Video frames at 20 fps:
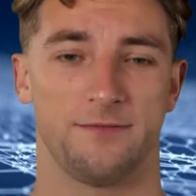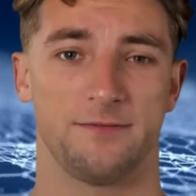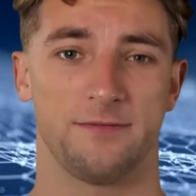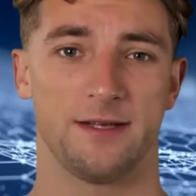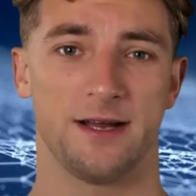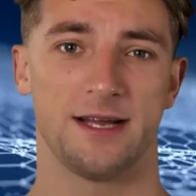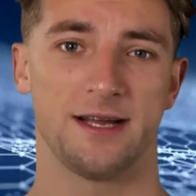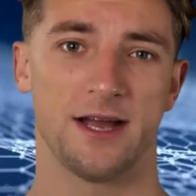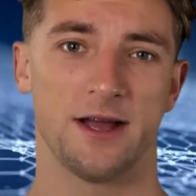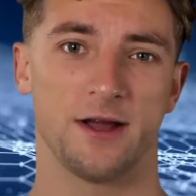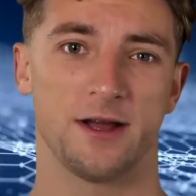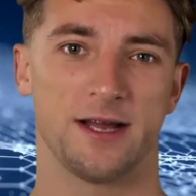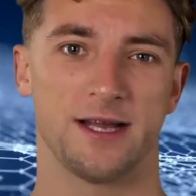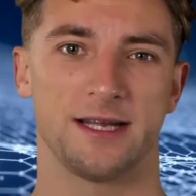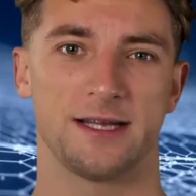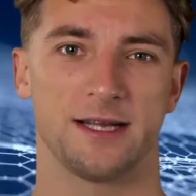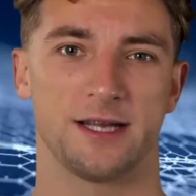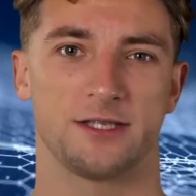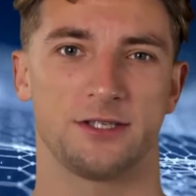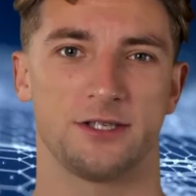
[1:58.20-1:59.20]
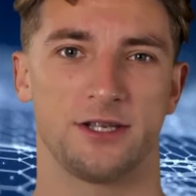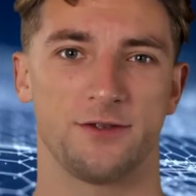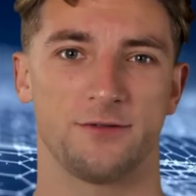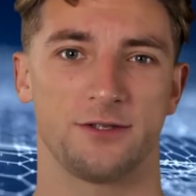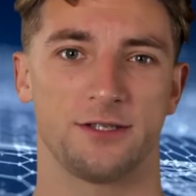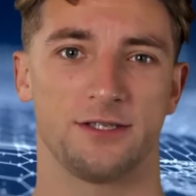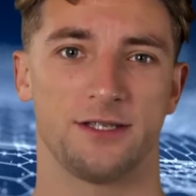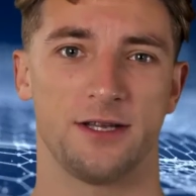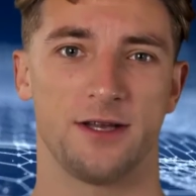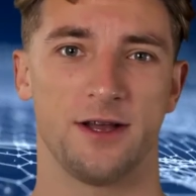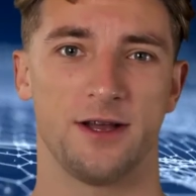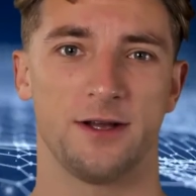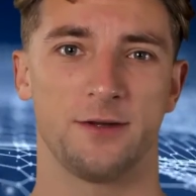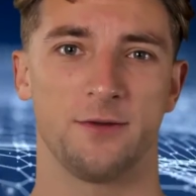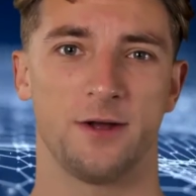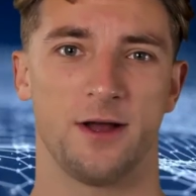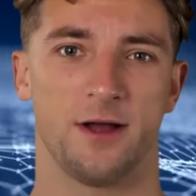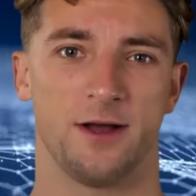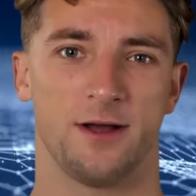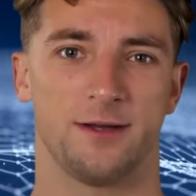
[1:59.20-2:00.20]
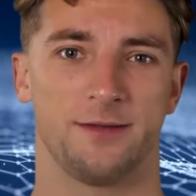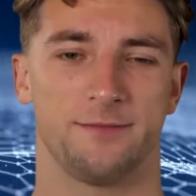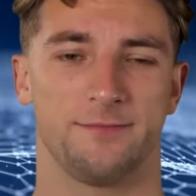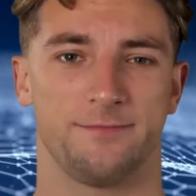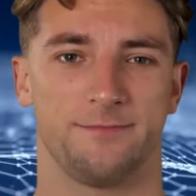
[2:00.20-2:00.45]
Click on the link in the description to learn more.